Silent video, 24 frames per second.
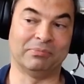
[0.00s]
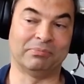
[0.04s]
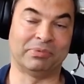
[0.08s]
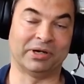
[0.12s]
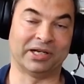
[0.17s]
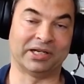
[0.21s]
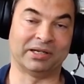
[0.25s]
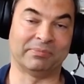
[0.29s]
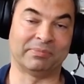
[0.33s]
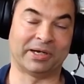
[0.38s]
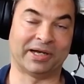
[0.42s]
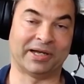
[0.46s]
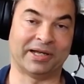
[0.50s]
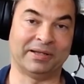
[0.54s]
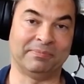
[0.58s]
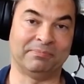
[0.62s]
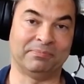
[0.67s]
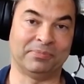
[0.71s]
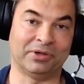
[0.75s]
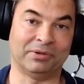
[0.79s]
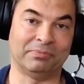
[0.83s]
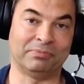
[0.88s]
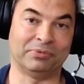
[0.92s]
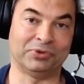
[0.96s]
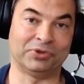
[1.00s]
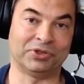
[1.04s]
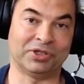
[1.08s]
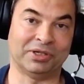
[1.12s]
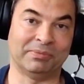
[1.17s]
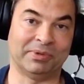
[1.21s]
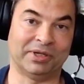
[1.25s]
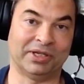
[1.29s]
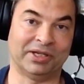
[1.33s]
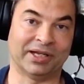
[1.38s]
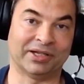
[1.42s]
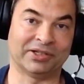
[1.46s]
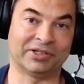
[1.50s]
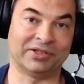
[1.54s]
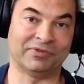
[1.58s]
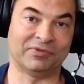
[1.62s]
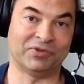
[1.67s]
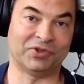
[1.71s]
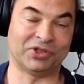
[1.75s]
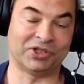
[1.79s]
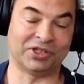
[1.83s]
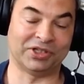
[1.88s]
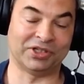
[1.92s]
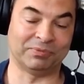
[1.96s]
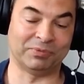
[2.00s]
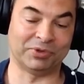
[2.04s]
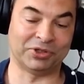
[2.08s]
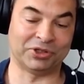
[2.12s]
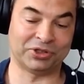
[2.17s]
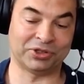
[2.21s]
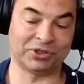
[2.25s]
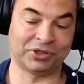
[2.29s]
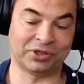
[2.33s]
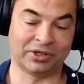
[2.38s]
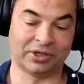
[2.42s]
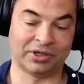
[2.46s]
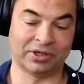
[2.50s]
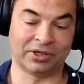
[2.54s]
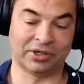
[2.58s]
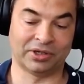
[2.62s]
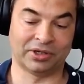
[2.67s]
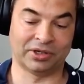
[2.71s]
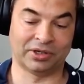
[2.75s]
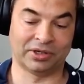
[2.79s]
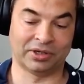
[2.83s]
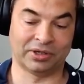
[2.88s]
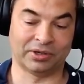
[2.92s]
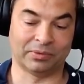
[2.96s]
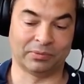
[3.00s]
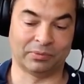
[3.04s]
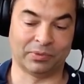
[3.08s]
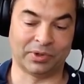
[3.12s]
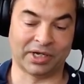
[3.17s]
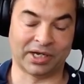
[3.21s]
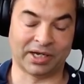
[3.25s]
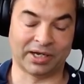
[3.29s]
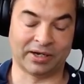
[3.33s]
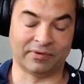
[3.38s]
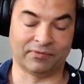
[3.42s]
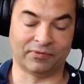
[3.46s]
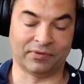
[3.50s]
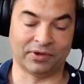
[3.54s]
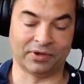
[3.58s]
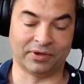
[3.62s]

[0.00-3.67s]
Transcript: Brad, about a purple teaming activity which we have